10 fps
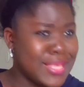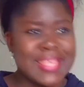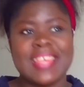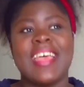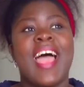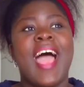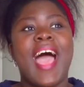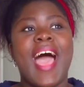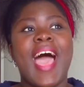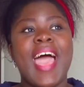I said,
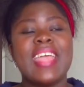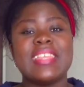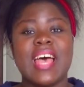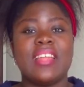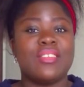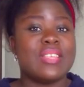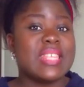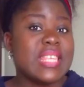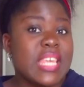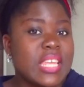eyes had not
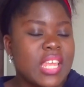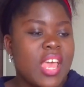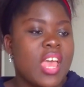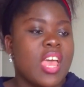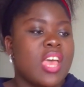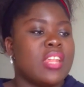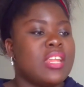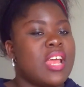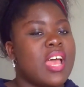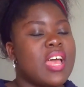seen, neither